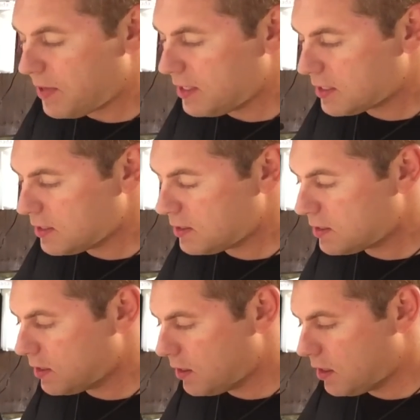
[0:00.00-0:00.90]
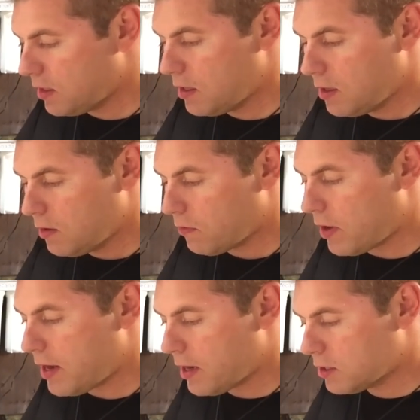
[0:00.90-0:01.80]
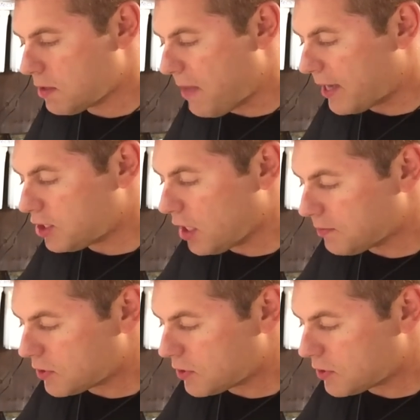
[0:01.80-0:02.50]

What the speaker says: pieces right here to match up.